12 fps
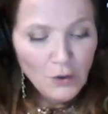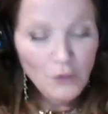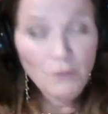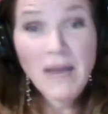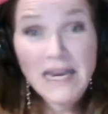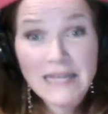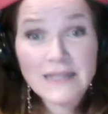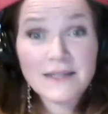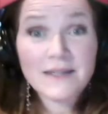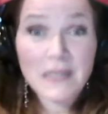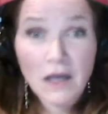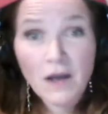who made
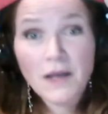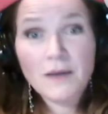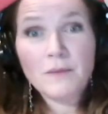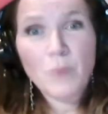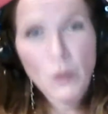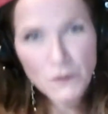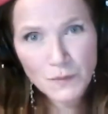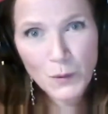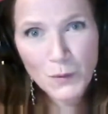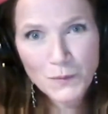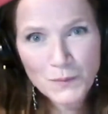tonight possible.